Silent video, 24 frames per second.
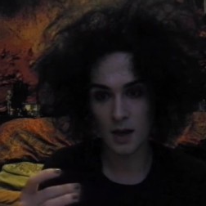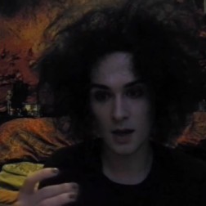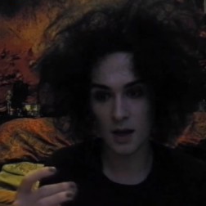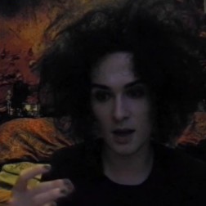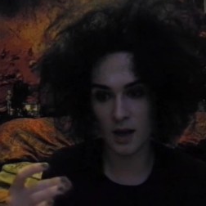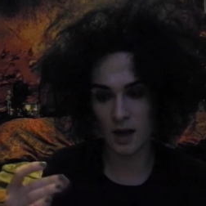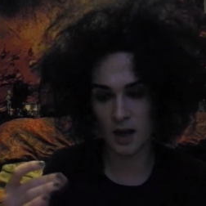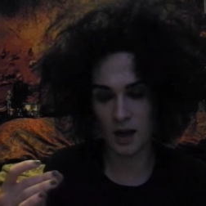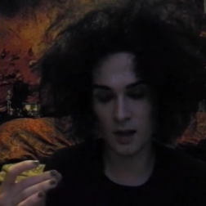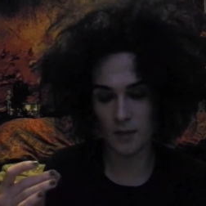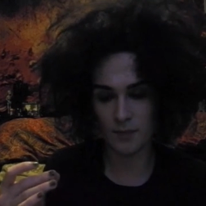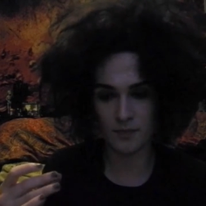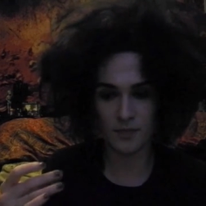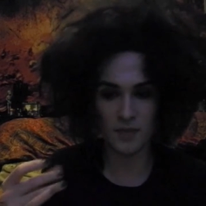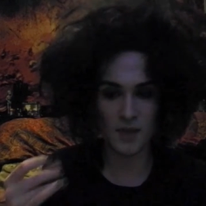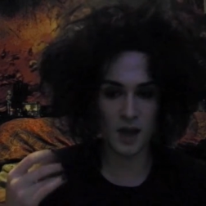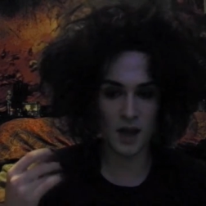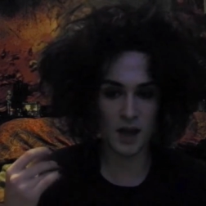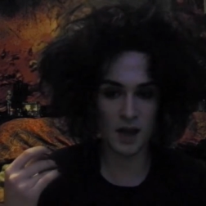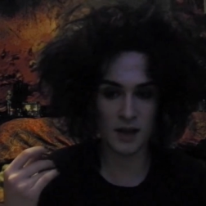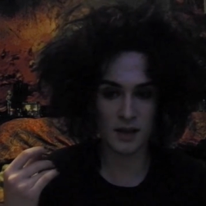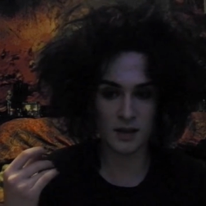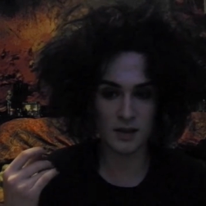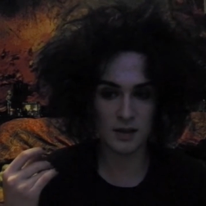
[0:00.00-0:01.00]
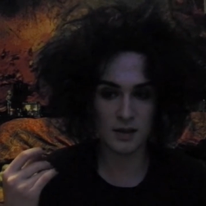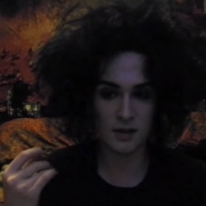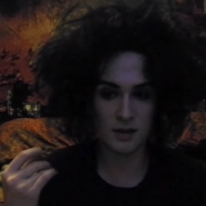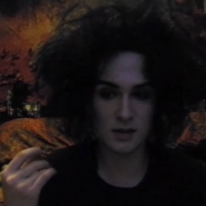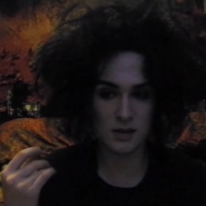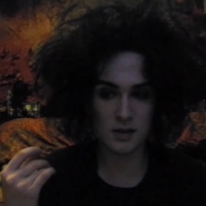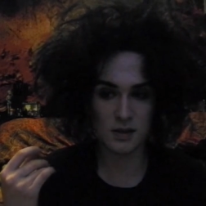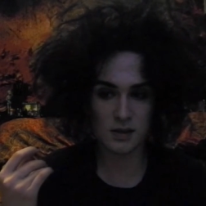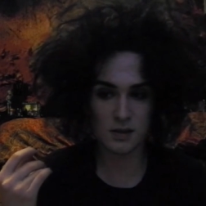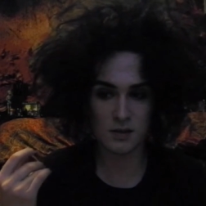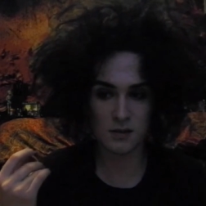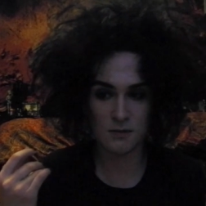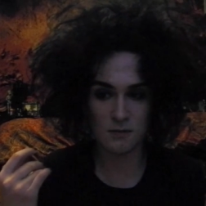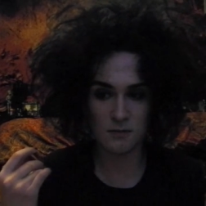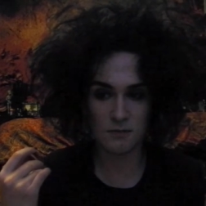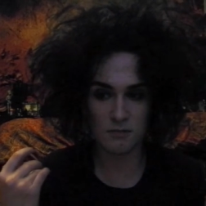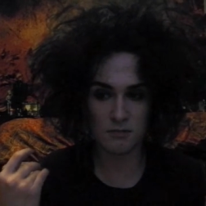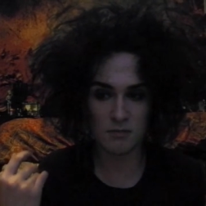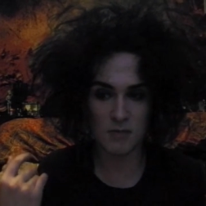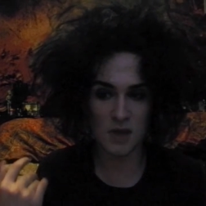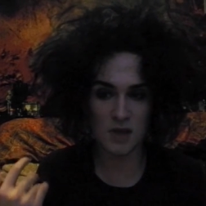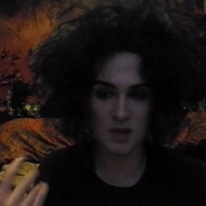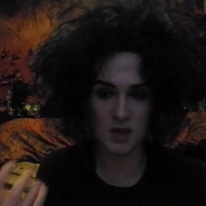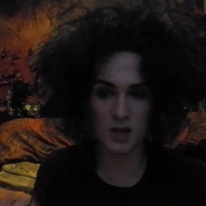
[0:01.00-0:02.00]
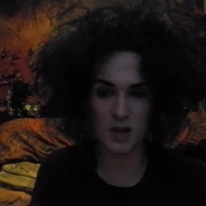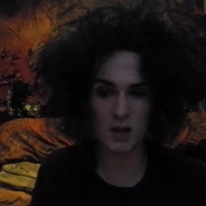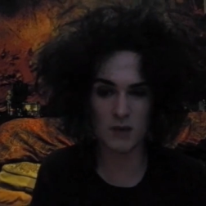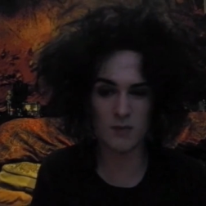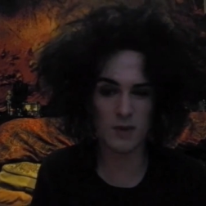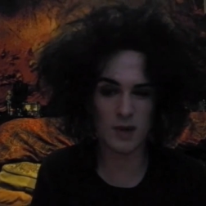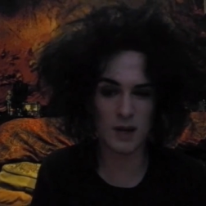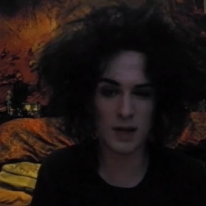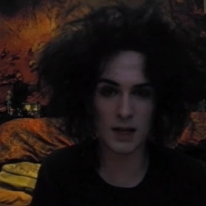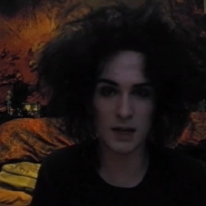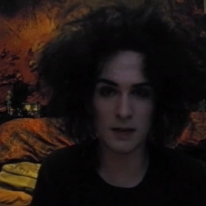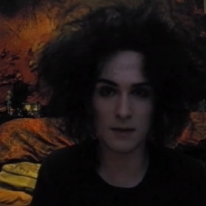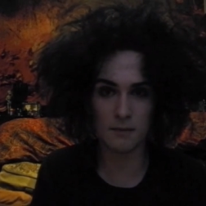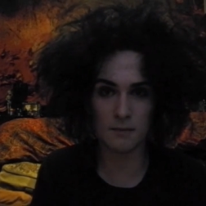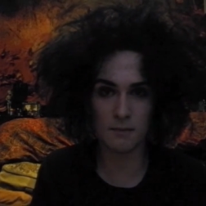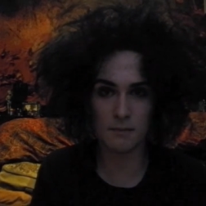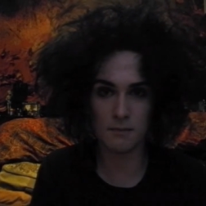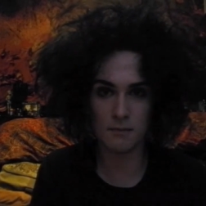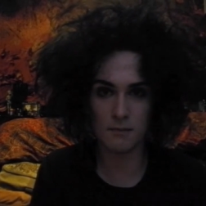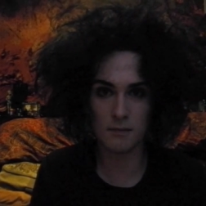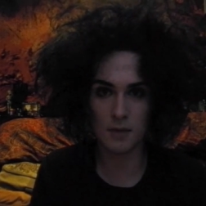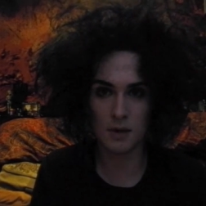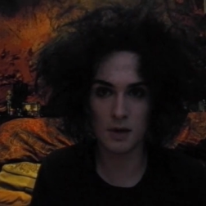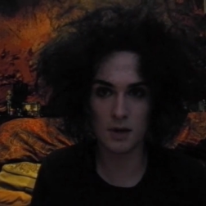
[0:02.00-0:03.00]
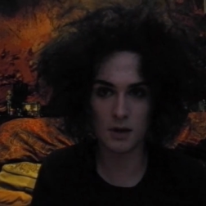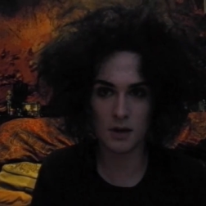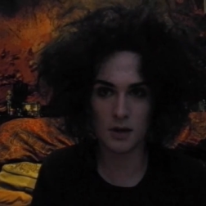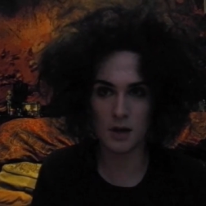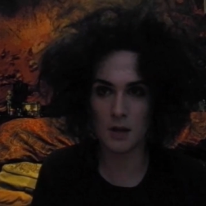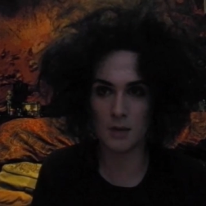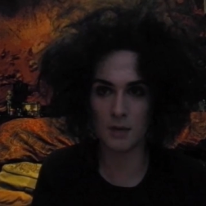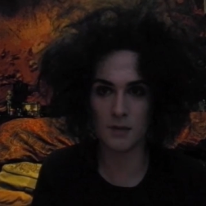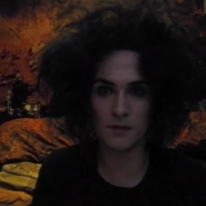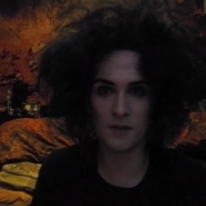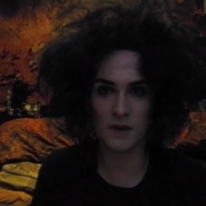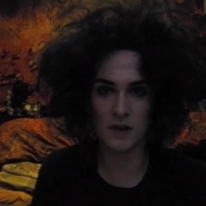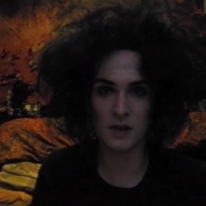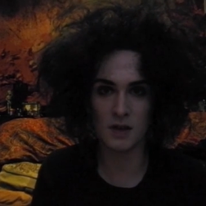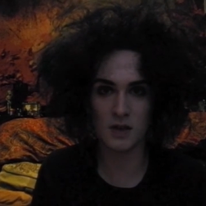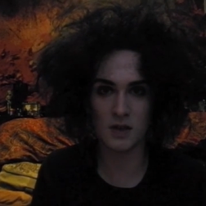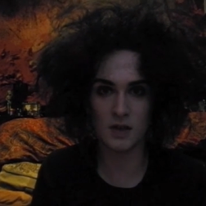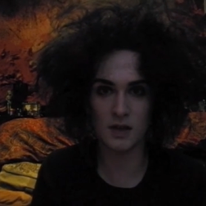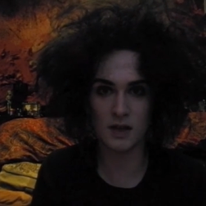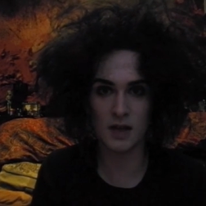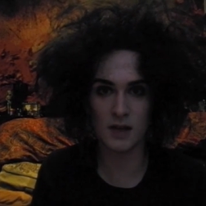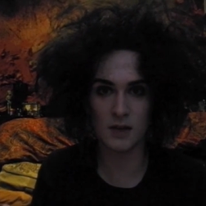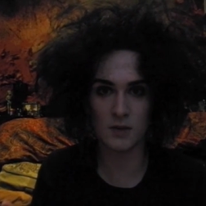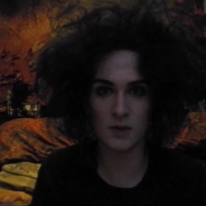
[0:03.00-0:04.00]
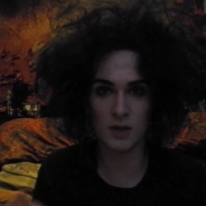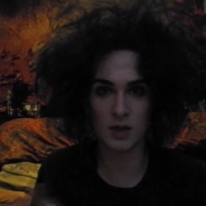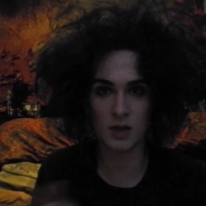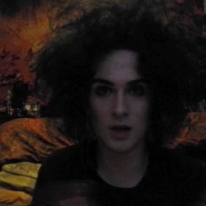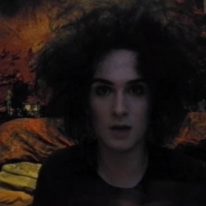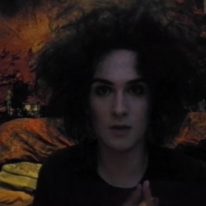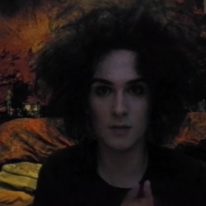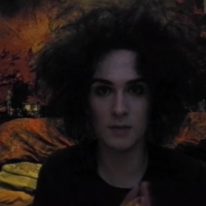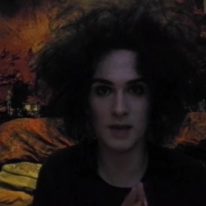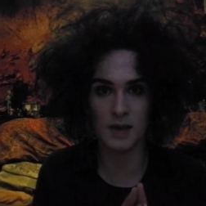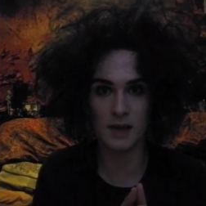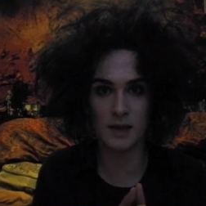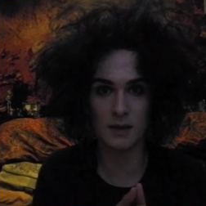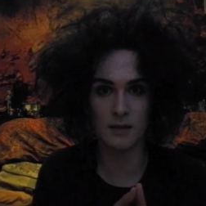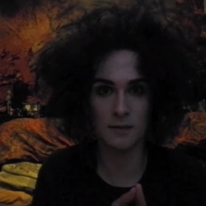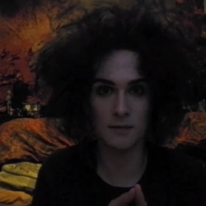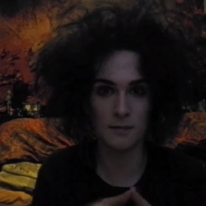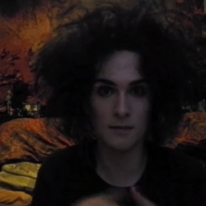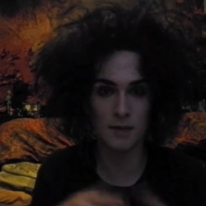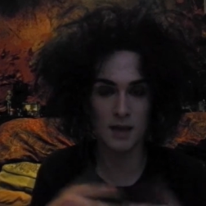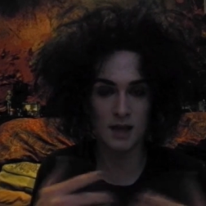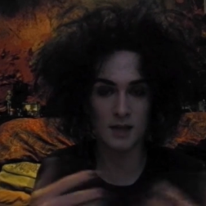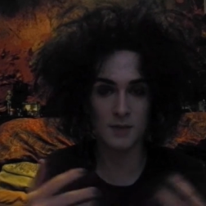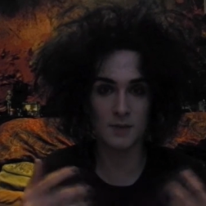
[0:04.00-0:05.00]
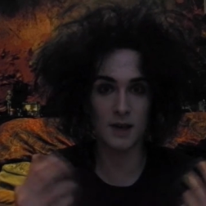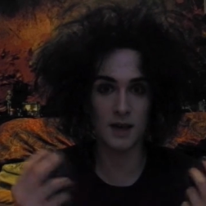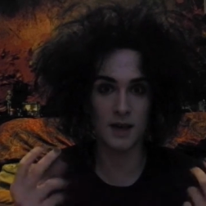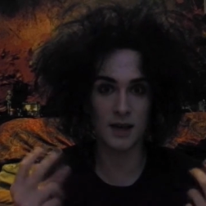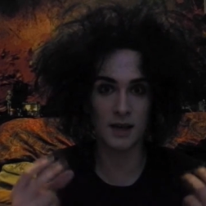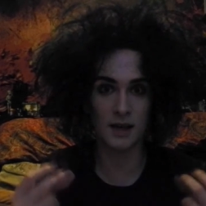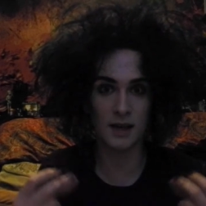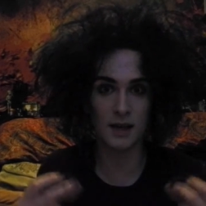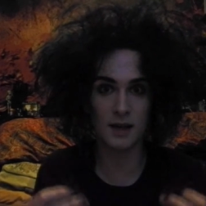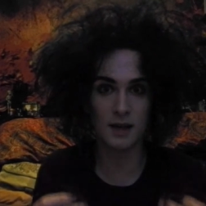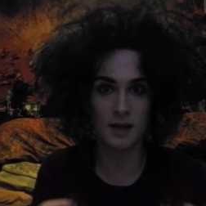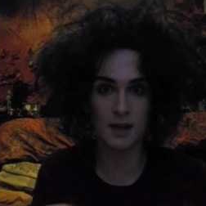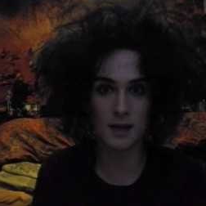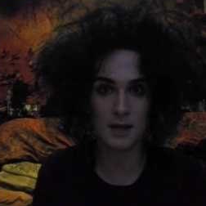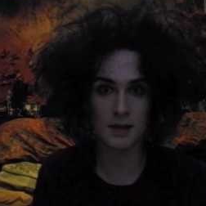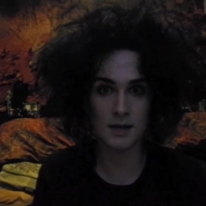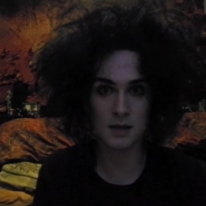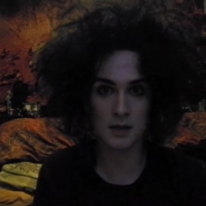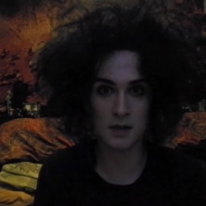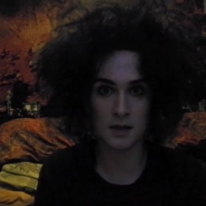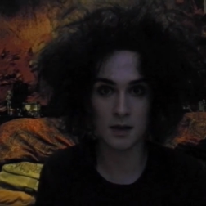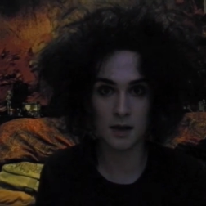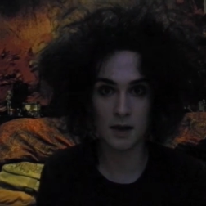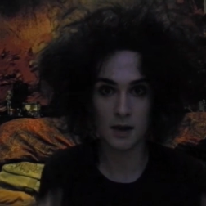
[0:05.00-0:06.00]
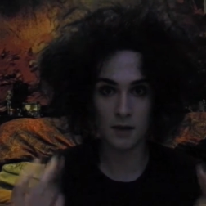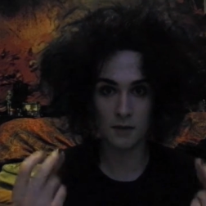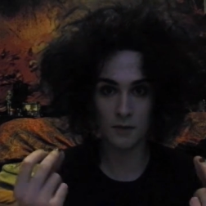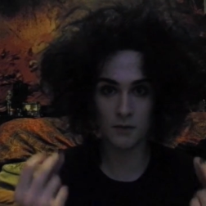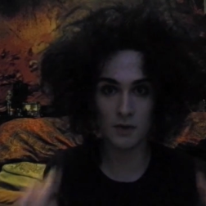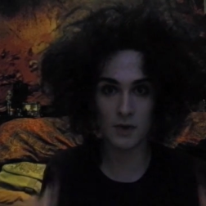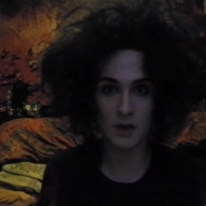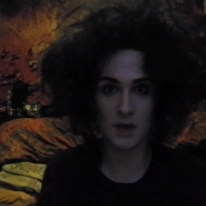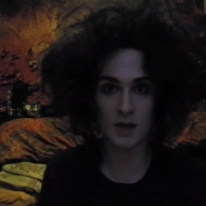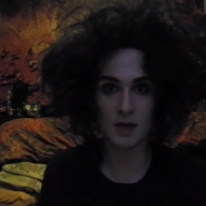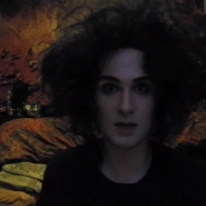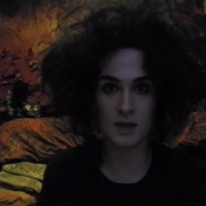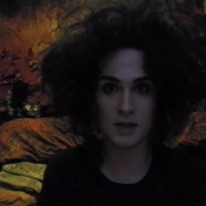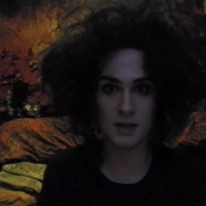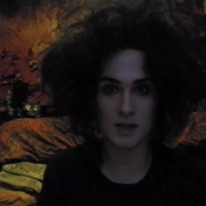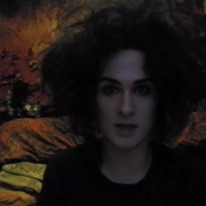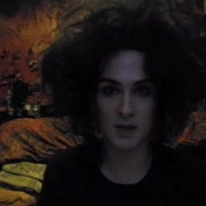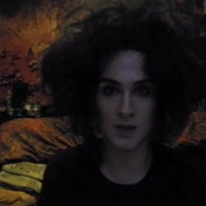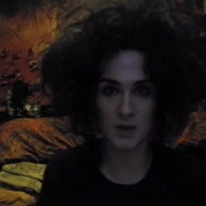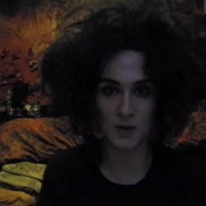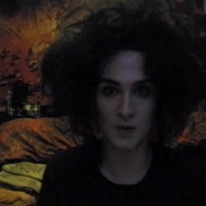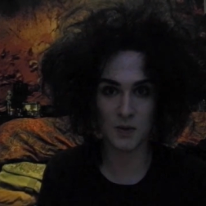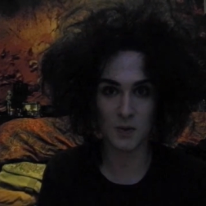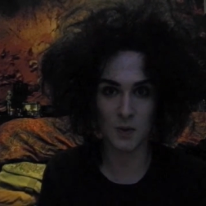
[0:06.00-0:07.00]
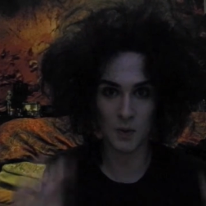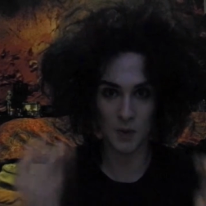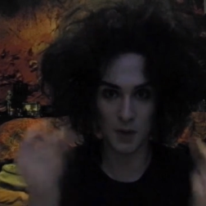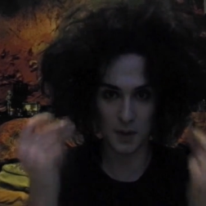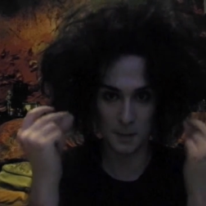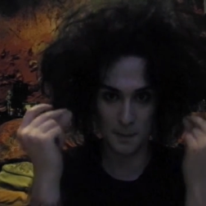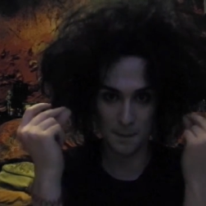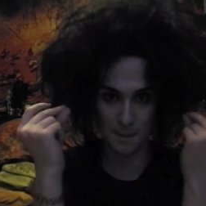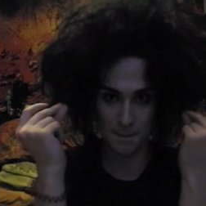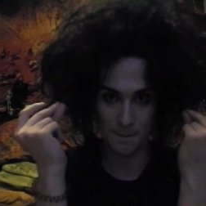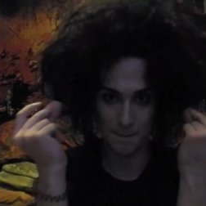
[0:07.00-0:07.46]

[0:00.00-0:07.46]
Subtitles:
And there's only really a couple of things you need, which I'll be explaining in this. 3, 2, 1.